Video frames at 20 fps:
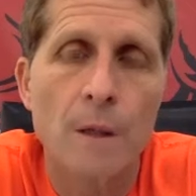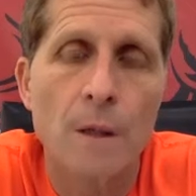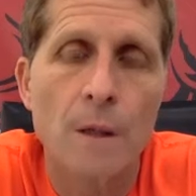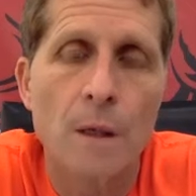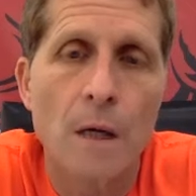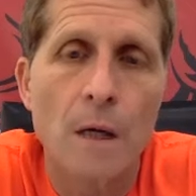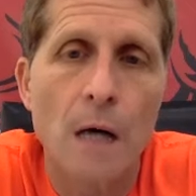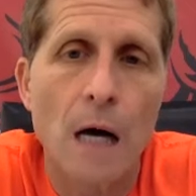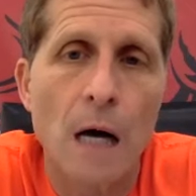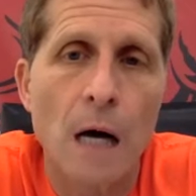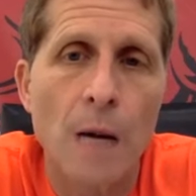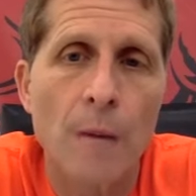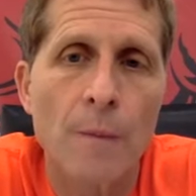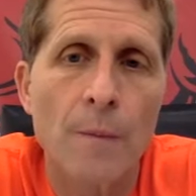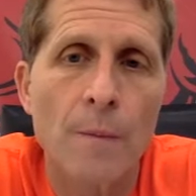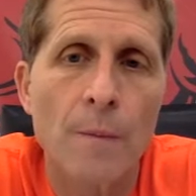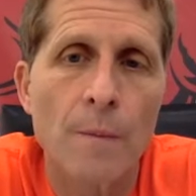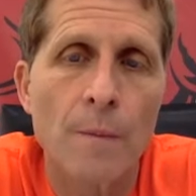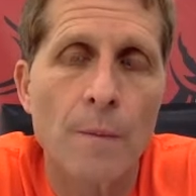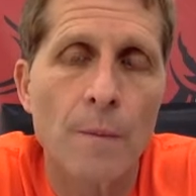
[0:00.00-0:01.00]

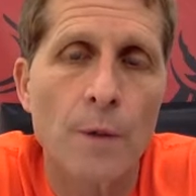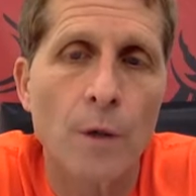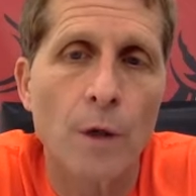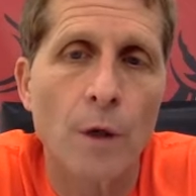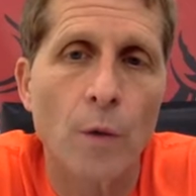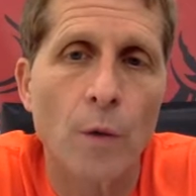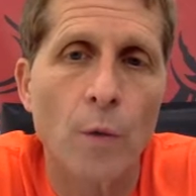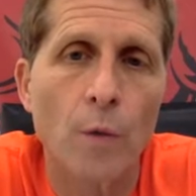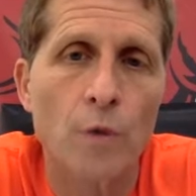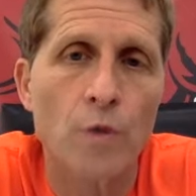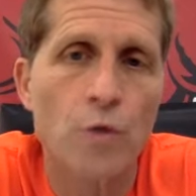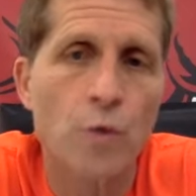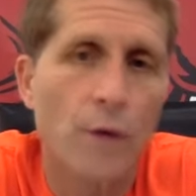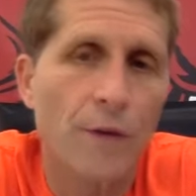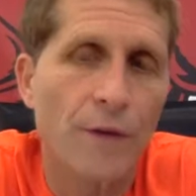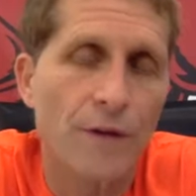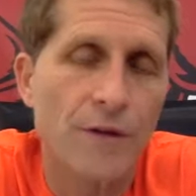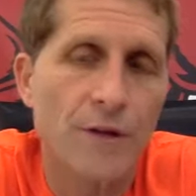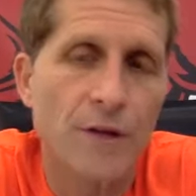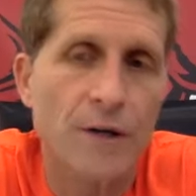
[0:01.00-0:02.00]
you know, was
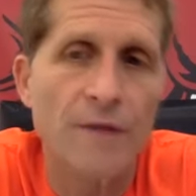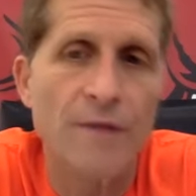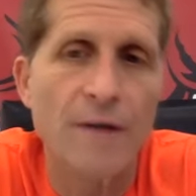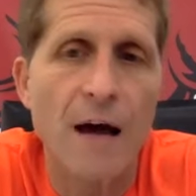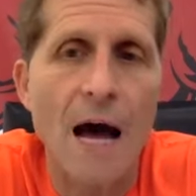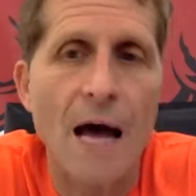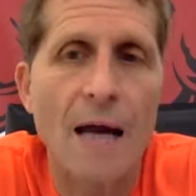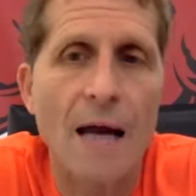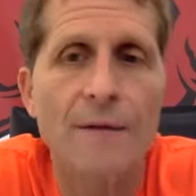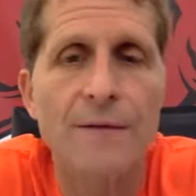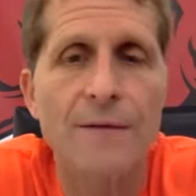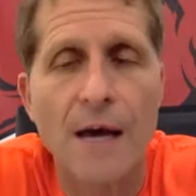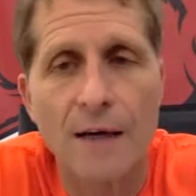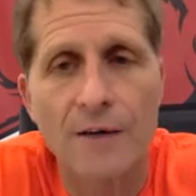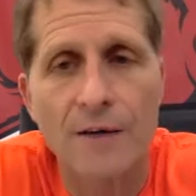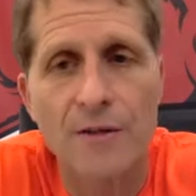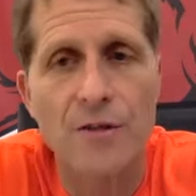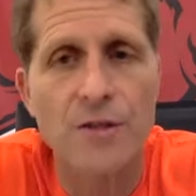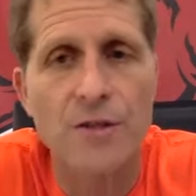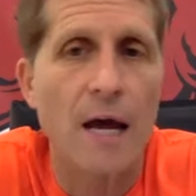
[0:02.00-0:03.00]
with us at Nevada,
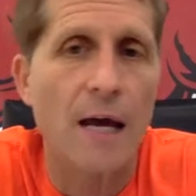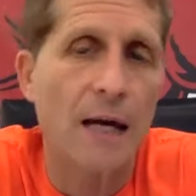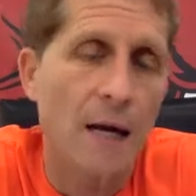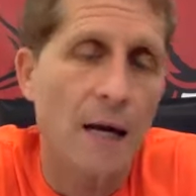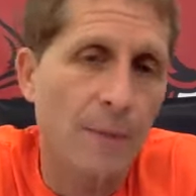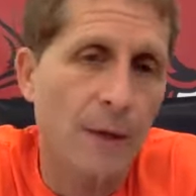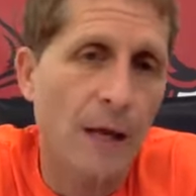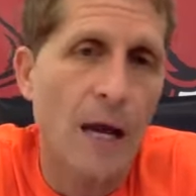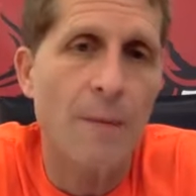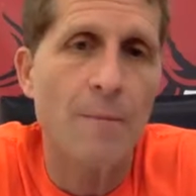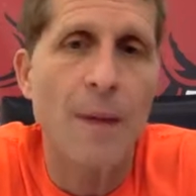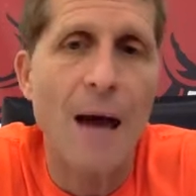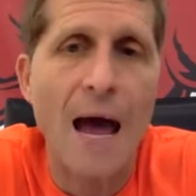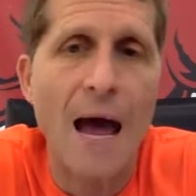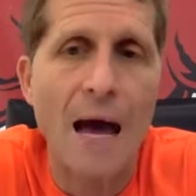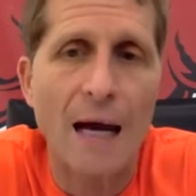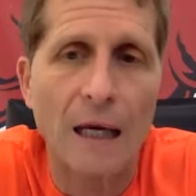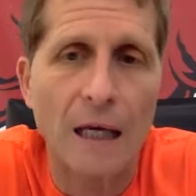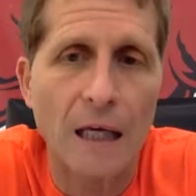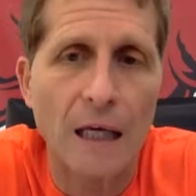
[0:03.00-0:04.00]
Texas A&M, came
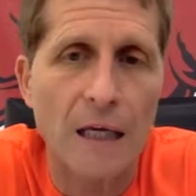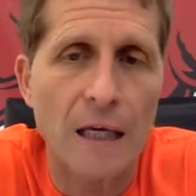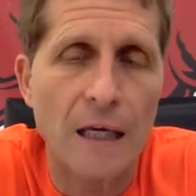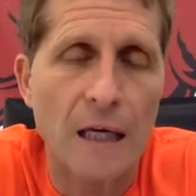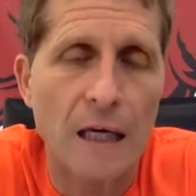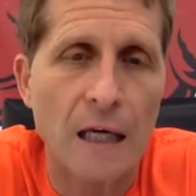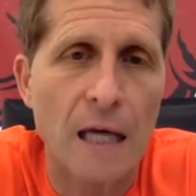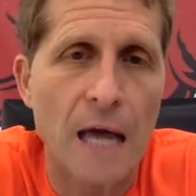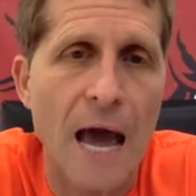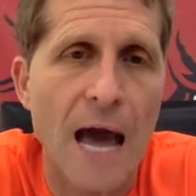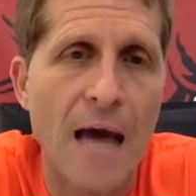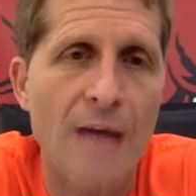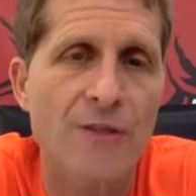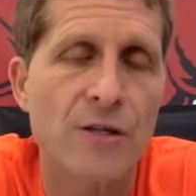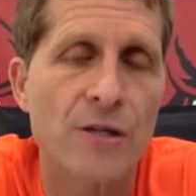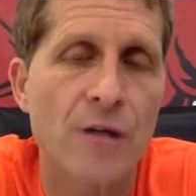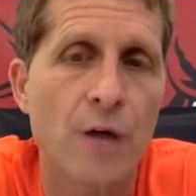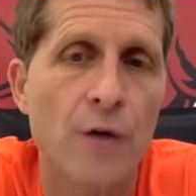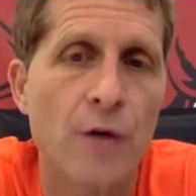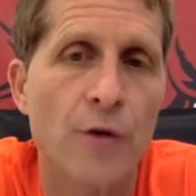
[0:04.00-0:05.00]
back. He adds
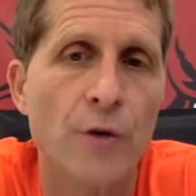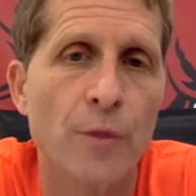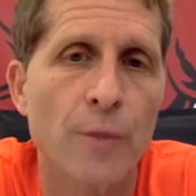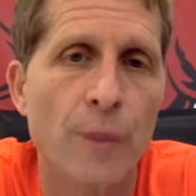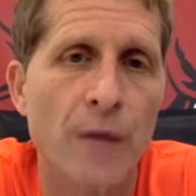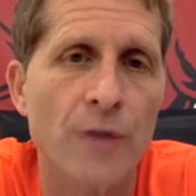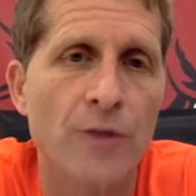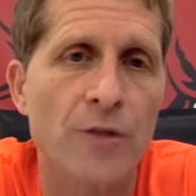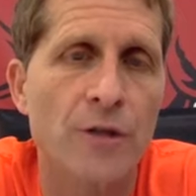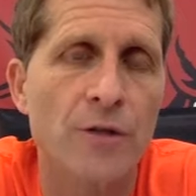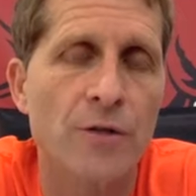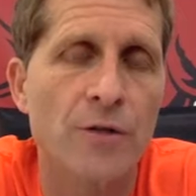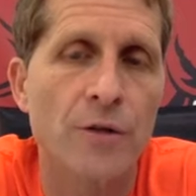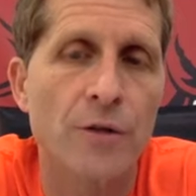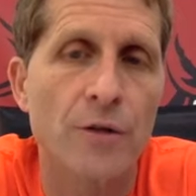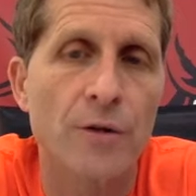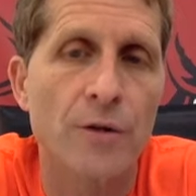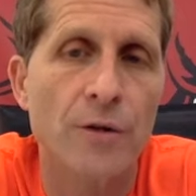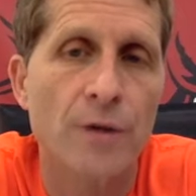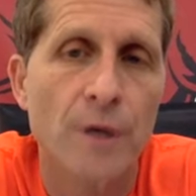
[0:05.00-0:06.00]
another dimension
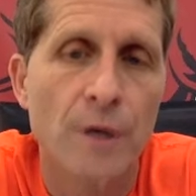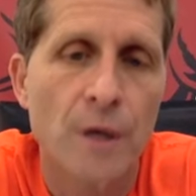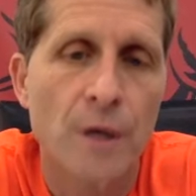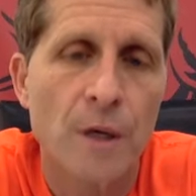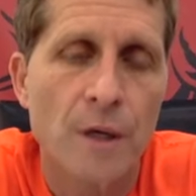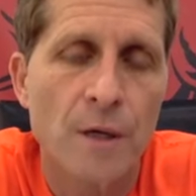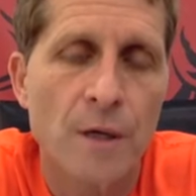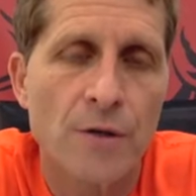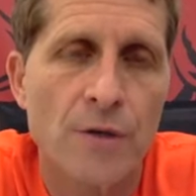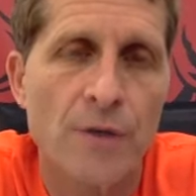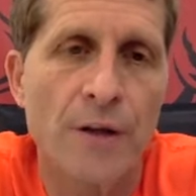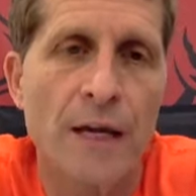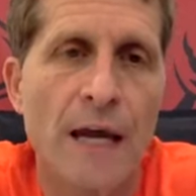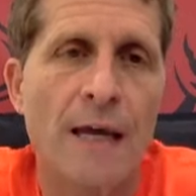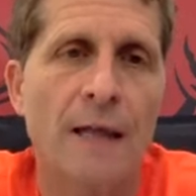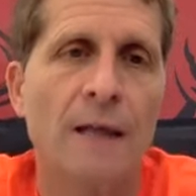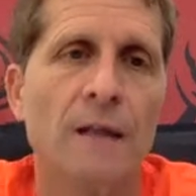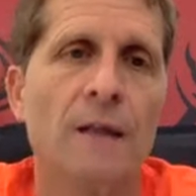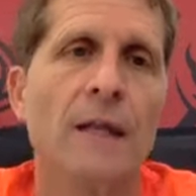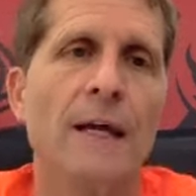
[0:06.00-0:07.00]
to the
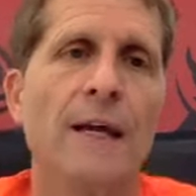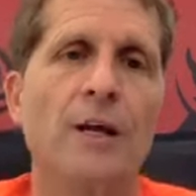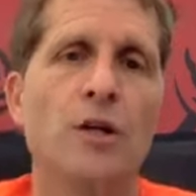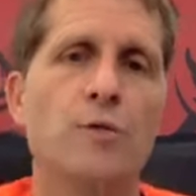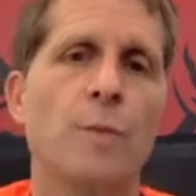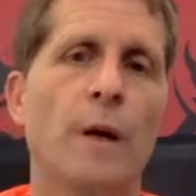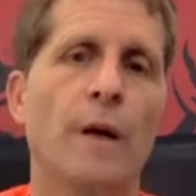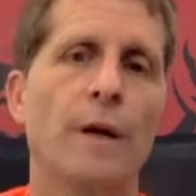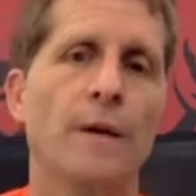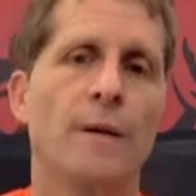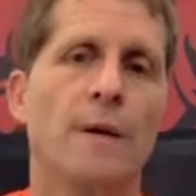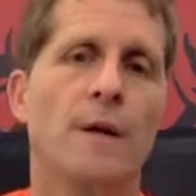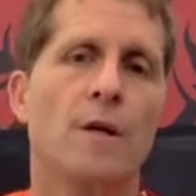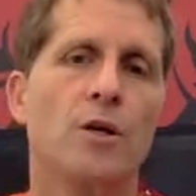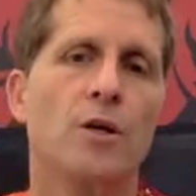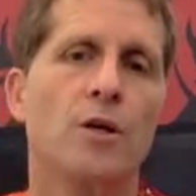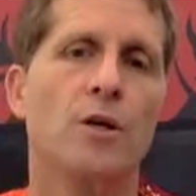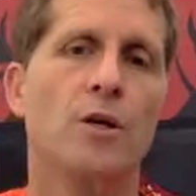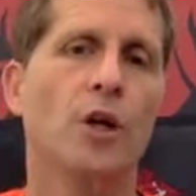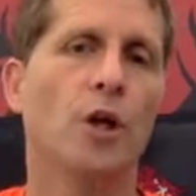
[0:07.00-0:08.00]
analytics. But,
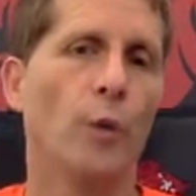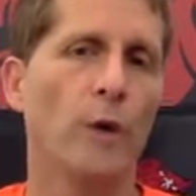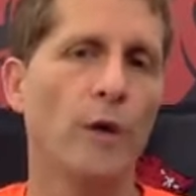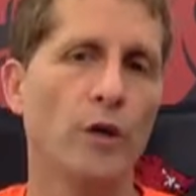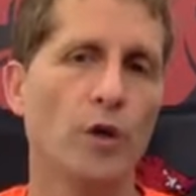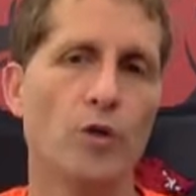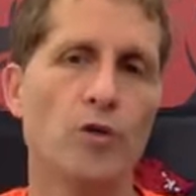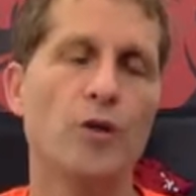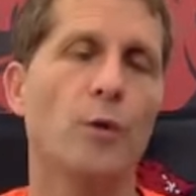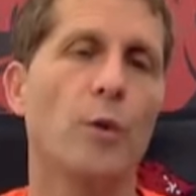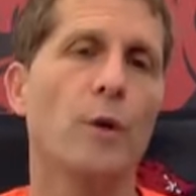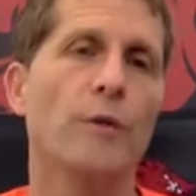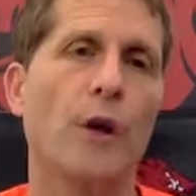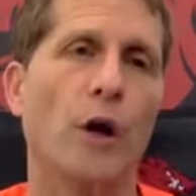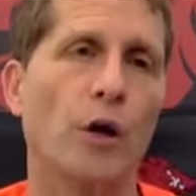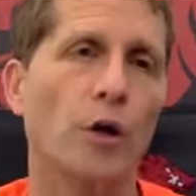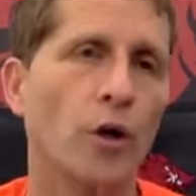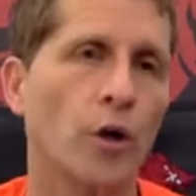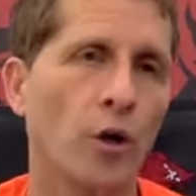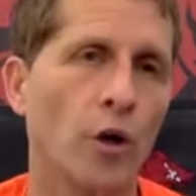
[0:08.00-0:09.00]
you know, we use it with
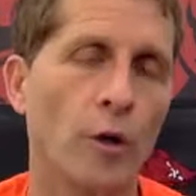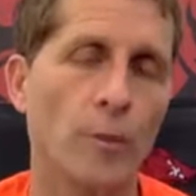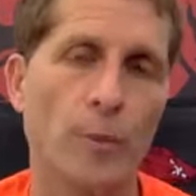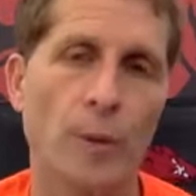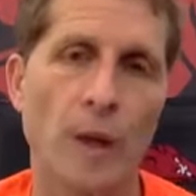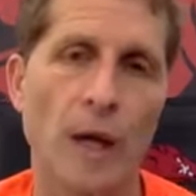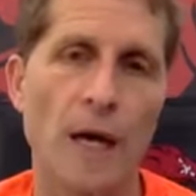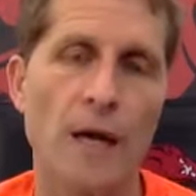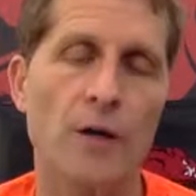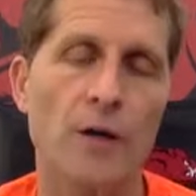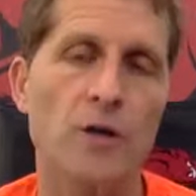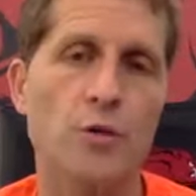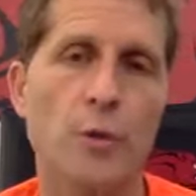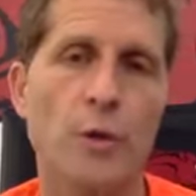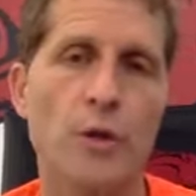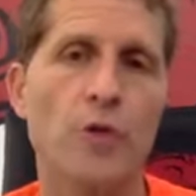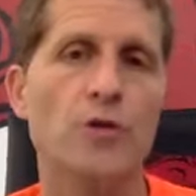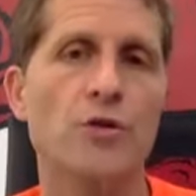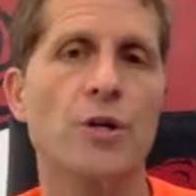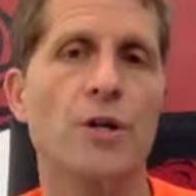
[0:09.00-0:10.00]
our current players. We
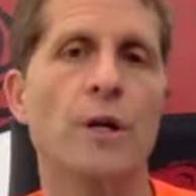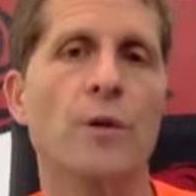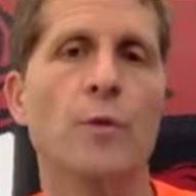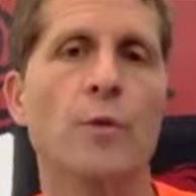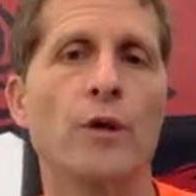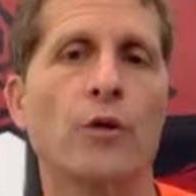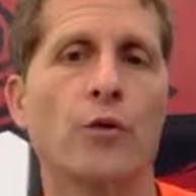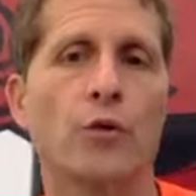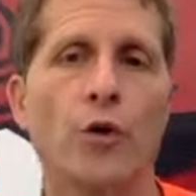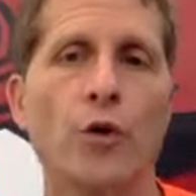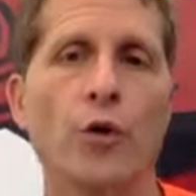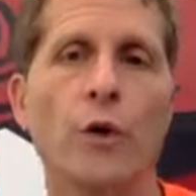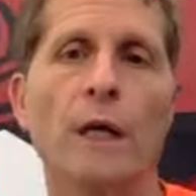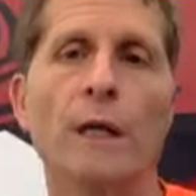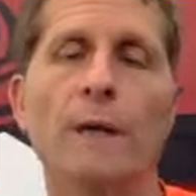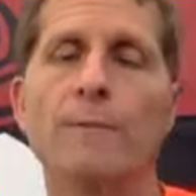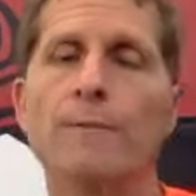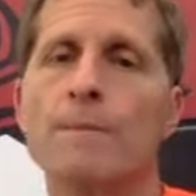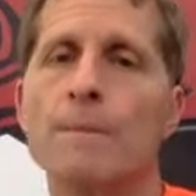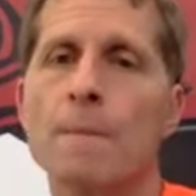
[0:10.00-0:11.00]
use it in
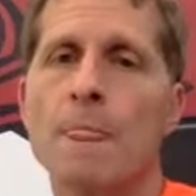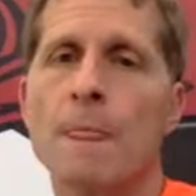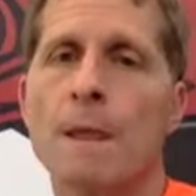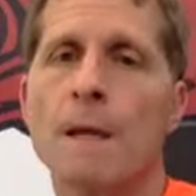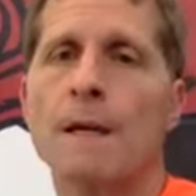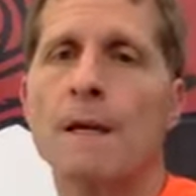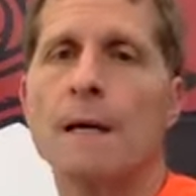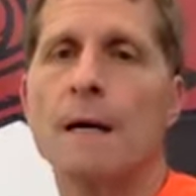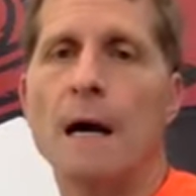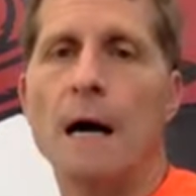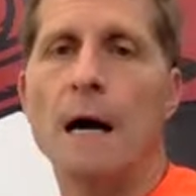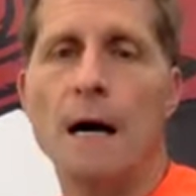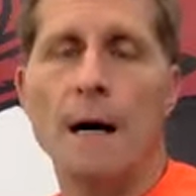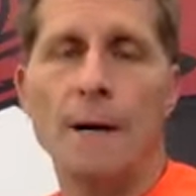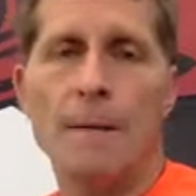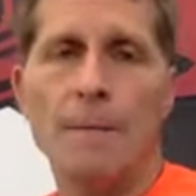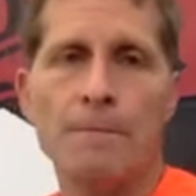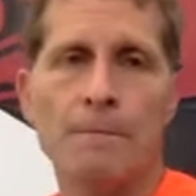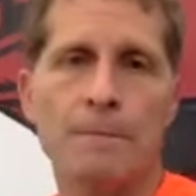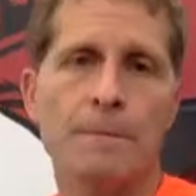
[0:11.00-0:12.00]
recruiting.
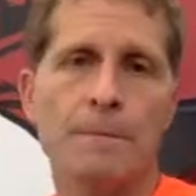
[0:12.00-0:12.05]
And